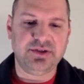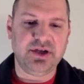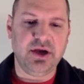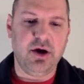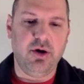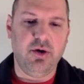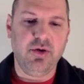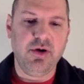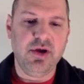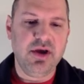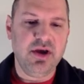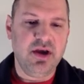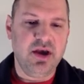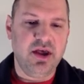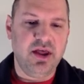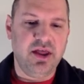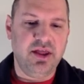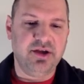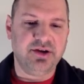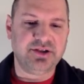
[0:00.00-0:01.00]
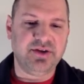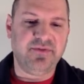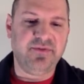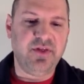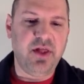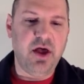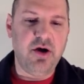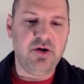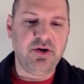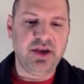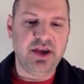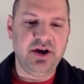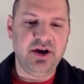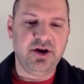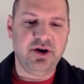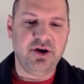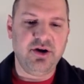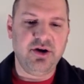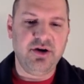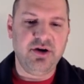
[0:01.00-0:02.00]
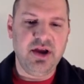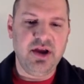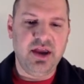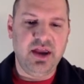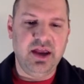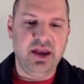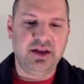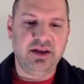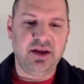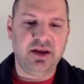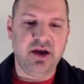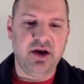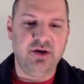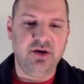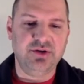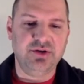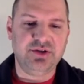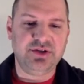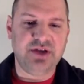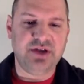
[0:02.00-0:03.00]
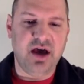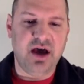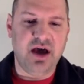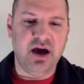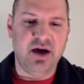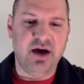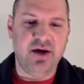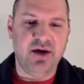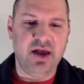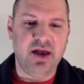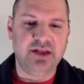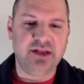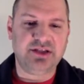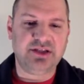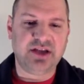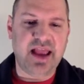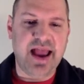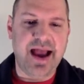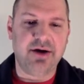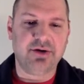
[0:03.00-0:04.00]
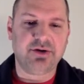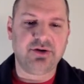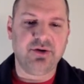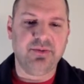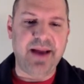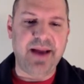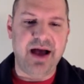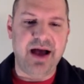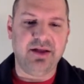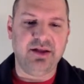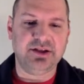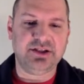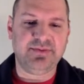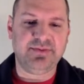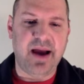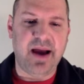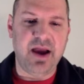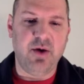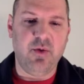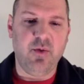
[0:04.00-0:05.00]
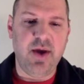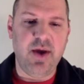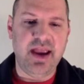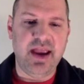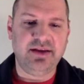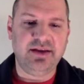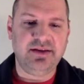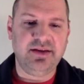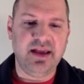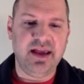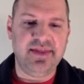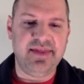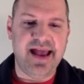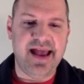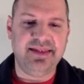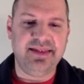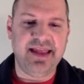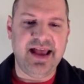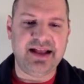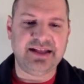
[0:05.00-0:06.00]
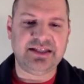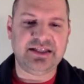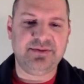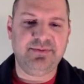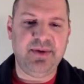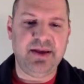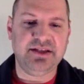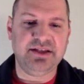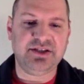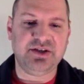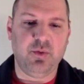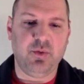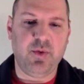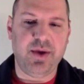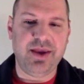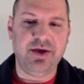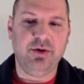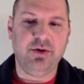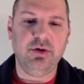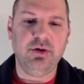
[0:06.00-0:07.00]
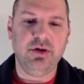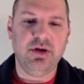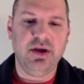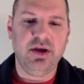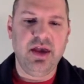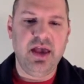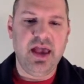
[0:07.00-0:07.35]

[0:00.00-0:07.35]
So there's a float here, it goes, it's counterbalanced by a weight, and then that spins a wheel.